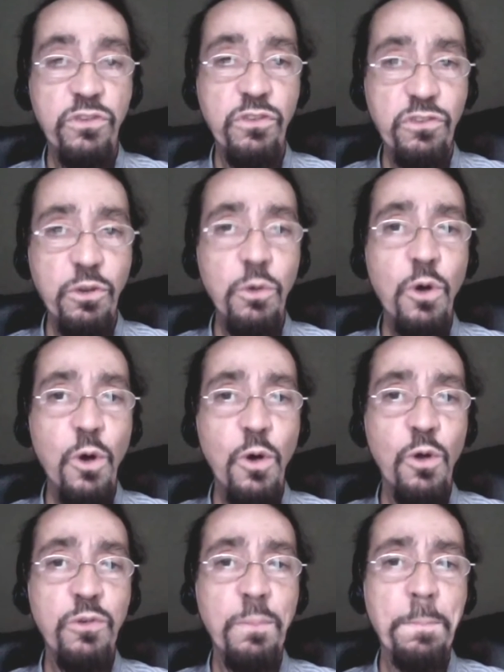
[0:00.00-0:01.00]

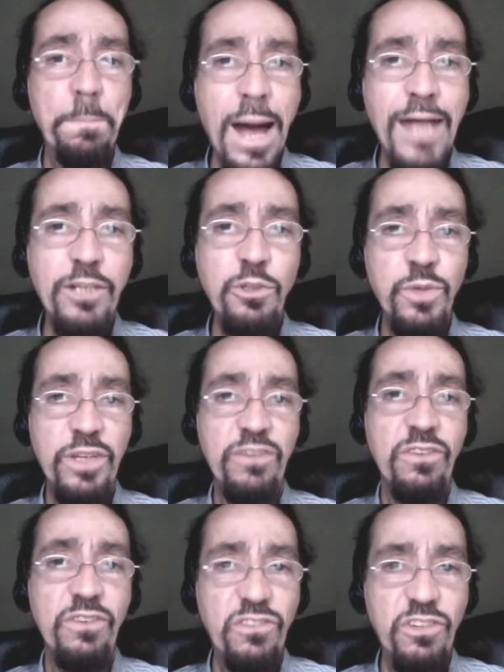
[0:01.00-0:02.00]
so-called moderate
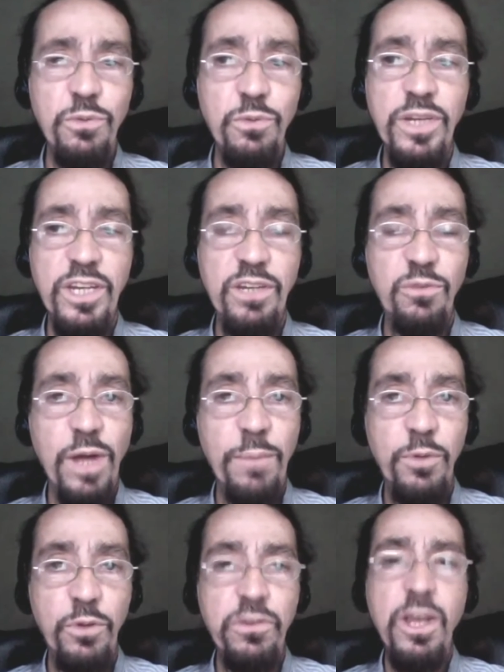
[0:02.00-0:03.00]
Syrian
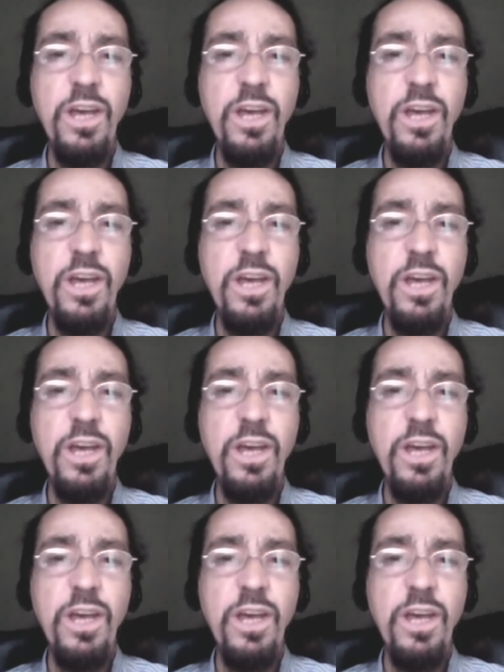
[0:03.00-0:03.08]
rebels,